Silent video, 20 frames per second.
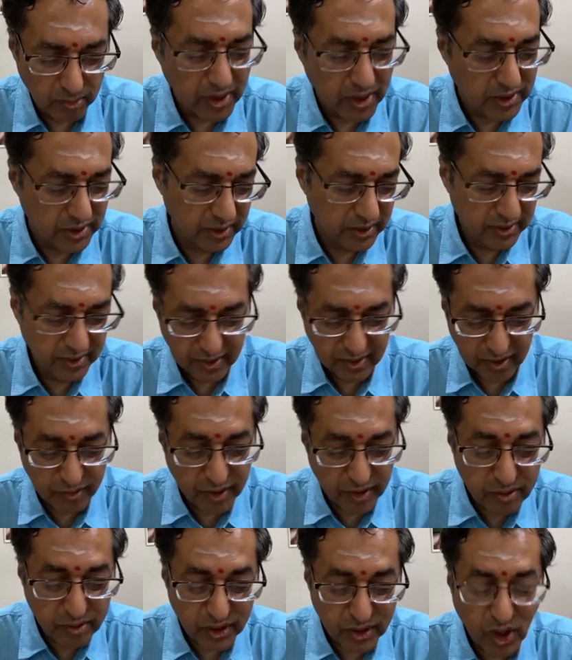But
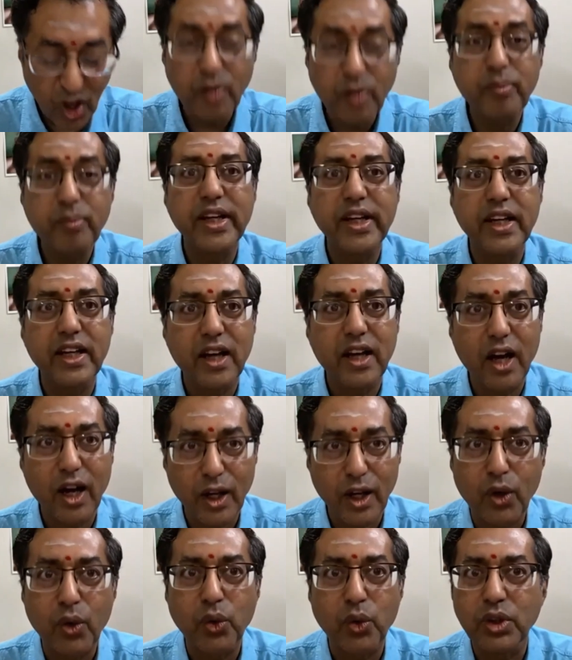we will not be
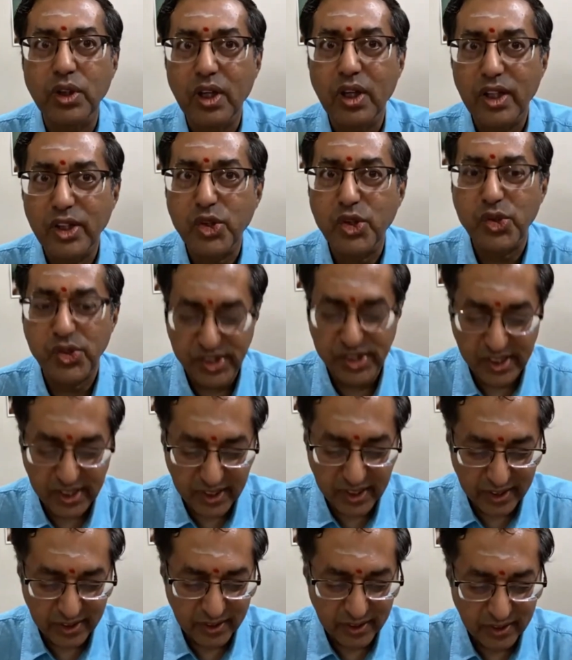around to
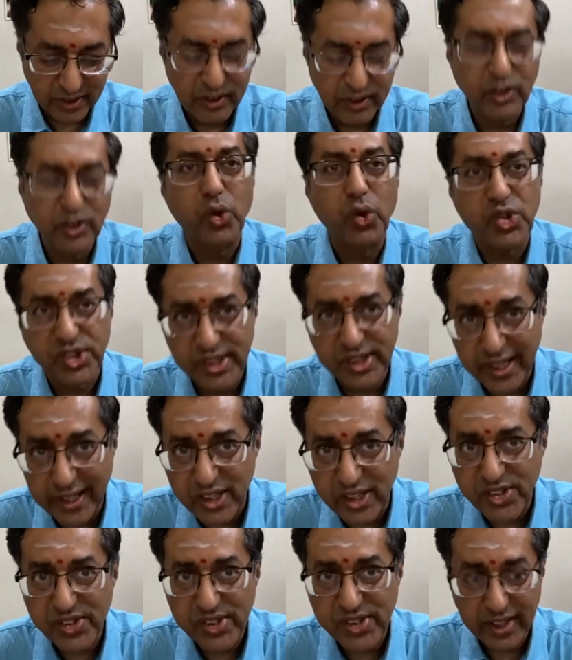see those
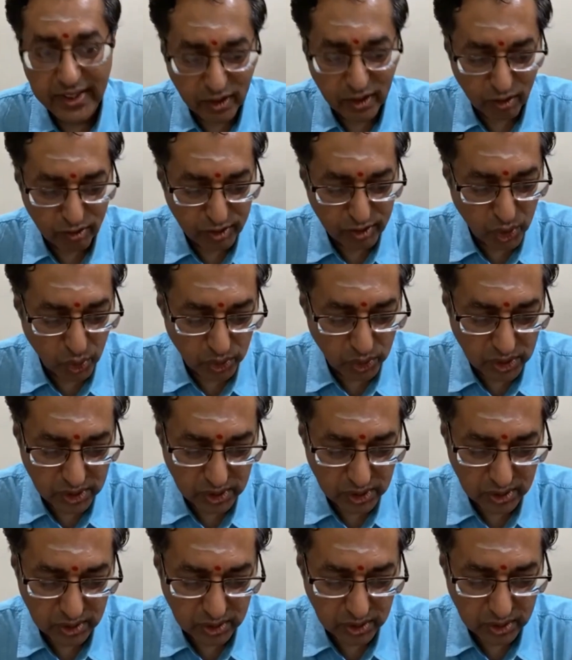days, end of quote.